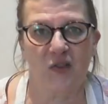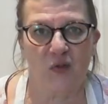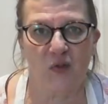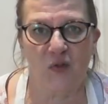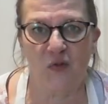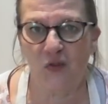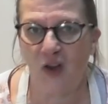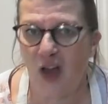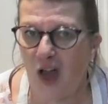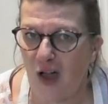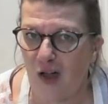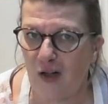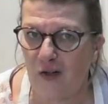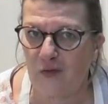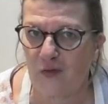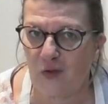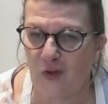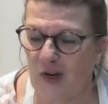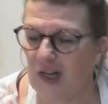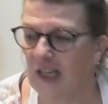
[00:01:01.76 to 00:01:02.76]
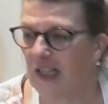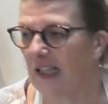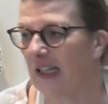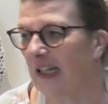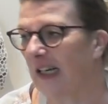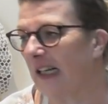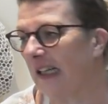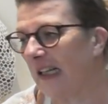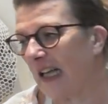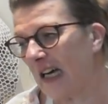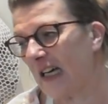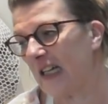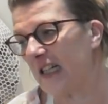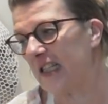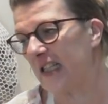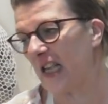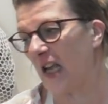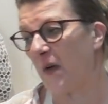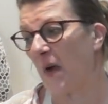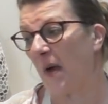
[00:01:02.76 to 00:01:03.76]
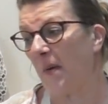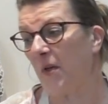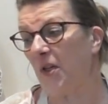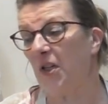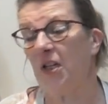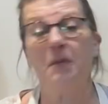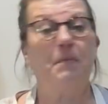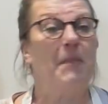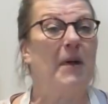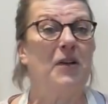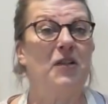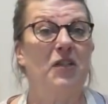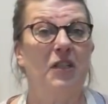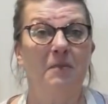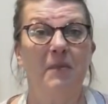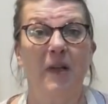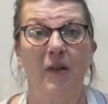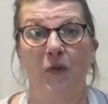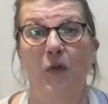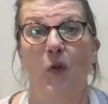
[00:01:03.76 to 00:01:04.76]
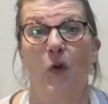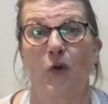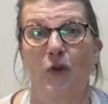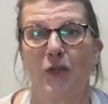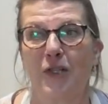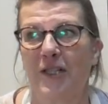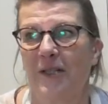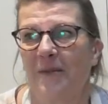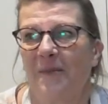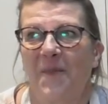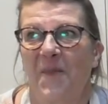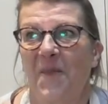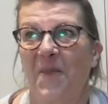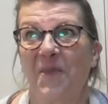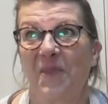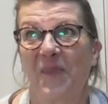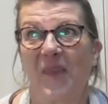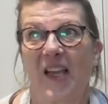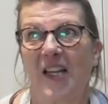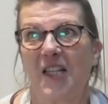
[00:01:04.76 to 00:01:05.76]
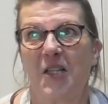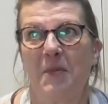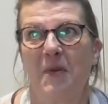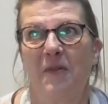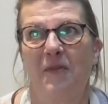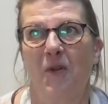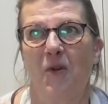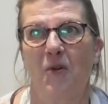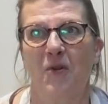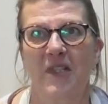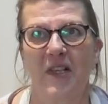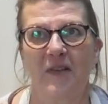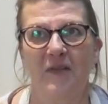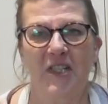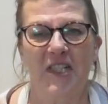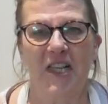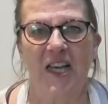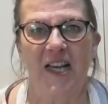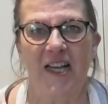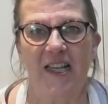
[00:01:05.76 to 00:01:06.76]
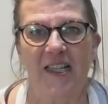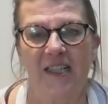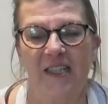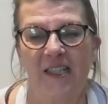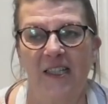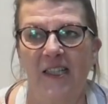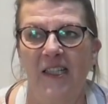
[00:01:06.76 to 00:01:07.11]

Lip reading: or fluff or anything like that. So I'm good about doing my floors. I do my floors every day.